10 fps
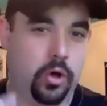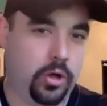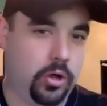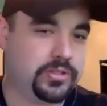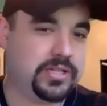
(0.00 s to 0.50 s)

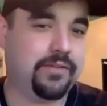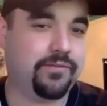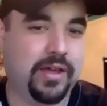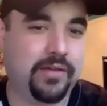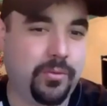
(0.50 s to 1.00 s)
all-time
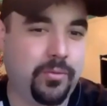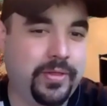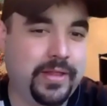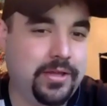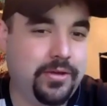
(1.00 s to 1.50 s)
favorite
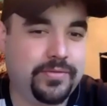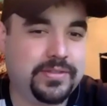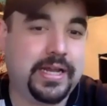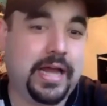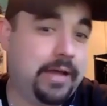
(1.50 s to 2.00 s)
one that you've
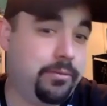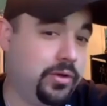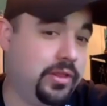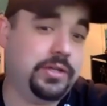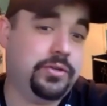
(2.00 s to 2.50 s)
said, I
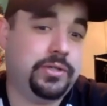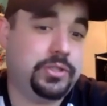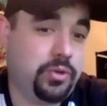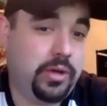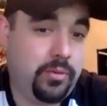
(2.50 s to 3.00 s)
really do
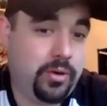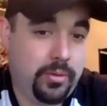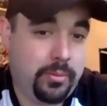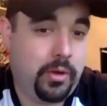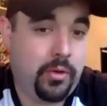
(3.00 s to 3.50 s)
enjoy where
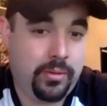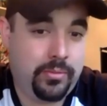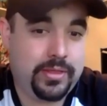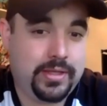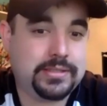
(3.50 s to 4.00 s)
I'm going
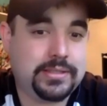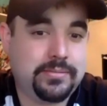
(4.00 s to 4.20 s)
with this?